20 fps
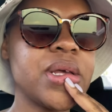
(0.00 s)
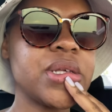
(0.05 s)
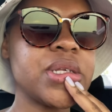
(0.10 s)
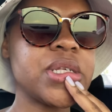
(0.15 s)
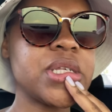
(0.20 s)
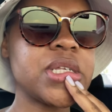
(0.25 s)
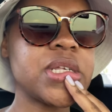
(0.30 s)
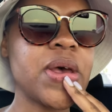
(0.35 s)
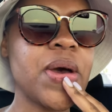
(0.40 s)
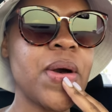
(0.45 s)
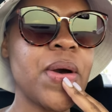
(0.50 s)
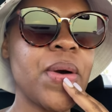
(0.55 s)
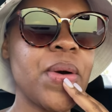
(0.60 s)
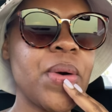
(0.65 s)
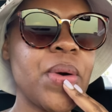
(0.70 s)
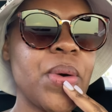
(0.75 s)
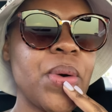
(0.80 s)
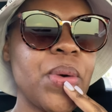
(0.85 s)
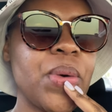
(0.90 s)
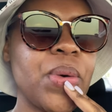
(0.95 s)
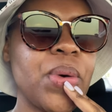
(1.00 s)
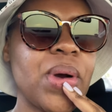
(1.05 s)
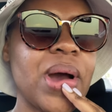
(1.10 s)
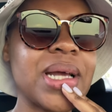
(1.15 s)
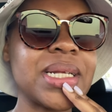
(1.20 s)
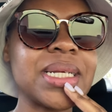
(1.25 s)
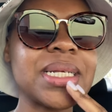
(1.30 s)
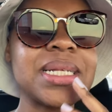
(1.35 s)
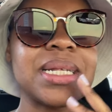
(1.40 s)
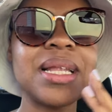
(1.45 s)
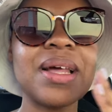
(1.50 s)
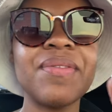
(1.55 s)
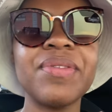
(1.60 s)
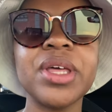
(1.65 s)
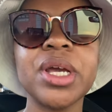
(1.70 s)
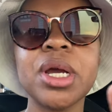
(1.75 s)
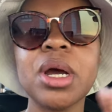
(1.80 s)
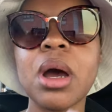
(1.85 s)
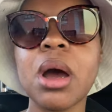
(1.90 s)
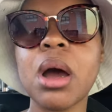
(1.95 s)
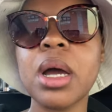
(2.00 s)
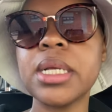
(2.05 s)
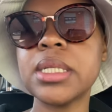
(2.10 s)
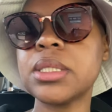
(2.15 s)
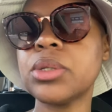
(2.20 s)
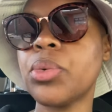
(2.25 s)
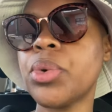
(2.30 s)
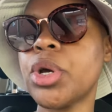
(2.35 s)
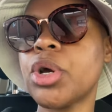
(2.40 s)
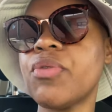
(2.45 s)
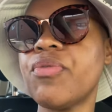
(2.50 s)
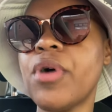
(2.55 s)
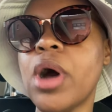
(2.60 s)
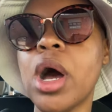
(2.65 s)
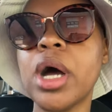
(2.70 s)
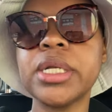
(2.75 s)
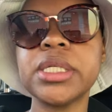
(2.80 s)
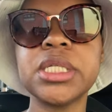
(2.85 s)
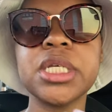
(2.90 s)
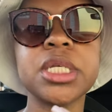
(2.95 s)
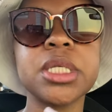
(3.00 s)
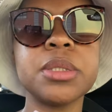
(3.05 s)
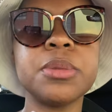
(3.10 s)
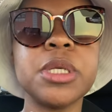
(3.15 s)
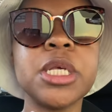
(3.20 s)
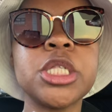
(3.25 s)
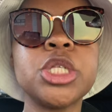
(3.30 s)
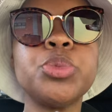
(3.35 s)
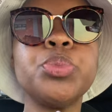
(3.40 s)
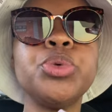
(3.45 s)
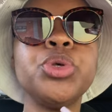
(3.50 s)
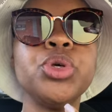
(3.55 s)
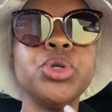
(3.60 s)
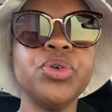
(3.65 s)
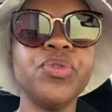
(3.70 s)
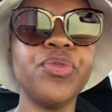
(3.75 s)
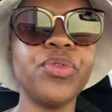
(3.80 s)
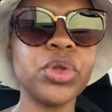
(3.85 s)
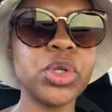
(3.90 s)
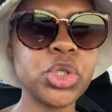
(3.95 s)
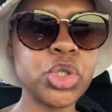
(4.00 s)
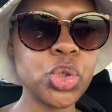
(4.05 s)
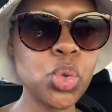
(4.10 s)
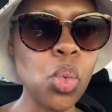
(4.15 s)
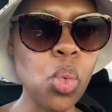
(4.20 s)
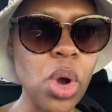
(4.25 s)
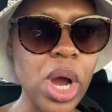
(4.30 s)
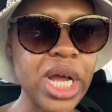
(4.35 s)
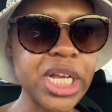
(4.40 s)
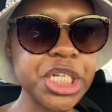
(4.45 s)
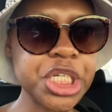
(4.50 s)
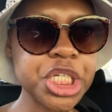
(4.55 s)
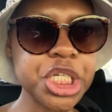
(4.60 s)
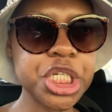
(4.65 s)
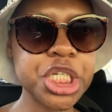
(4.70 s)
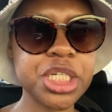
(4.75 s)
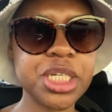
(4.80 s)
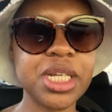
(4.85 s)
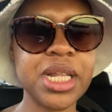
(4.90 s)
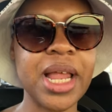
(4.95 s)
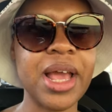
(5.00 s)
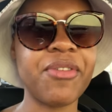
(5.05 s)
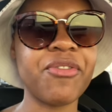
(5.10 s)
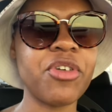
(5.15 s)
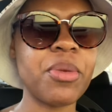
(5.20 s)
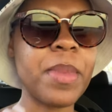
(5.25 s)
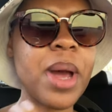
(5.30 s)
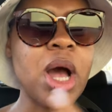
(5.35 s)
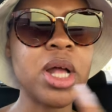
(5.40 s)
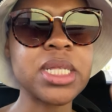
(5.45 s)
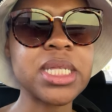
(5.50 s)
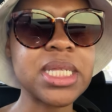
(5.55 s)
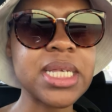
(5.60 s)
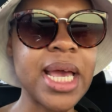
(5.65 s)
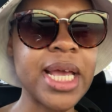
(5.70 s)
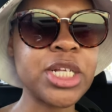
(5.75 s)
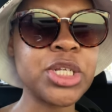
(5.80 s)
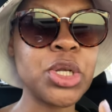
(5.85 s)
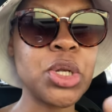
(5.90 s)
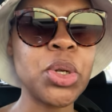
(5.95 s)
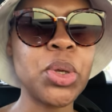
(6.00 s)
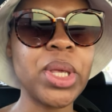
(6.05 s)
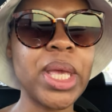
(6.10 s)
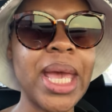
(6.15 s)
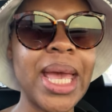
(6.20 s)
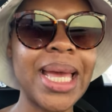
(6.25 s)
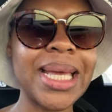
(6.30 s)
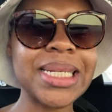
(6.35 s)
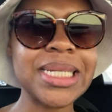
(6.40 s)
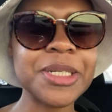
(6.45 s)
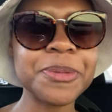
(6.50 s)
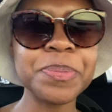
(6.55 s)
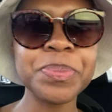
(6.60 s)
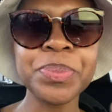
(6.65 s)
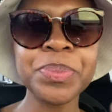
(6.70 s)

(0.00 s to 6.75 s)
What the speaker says: So I just love the car. It's a work of art. Just, it's beautiful to watch, like from outside to look at.